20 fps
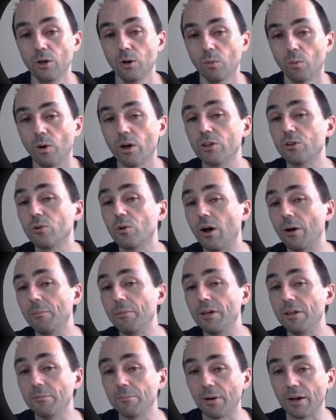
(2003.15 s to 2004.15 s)
What do I
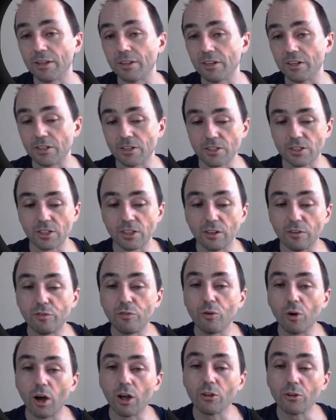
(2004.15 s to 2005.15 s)
mean by this? If
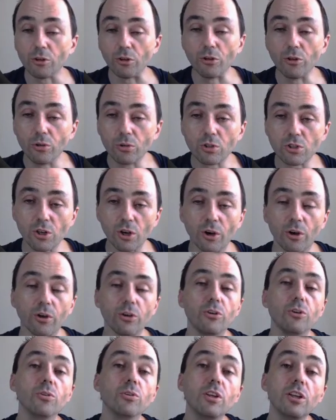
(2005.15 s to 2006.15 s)
you are the user,
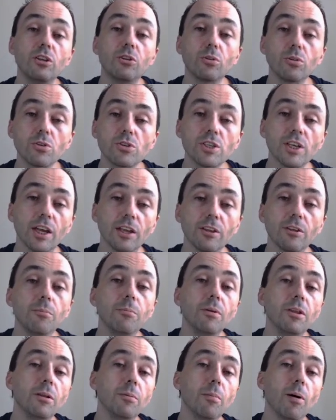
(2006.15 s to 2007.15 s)
you need to set the
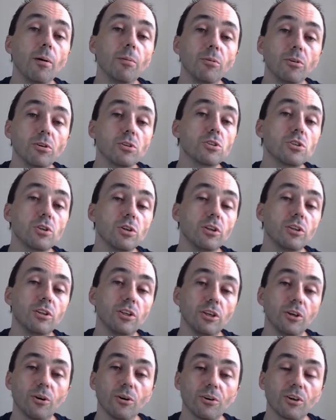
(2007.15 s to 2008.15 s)
minimum
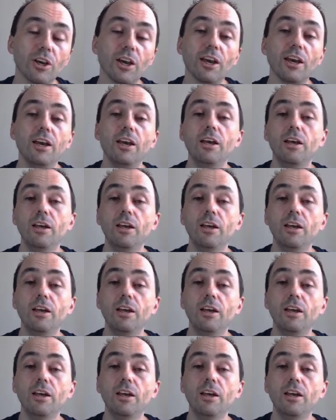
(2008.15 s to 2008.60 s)
utility, okay?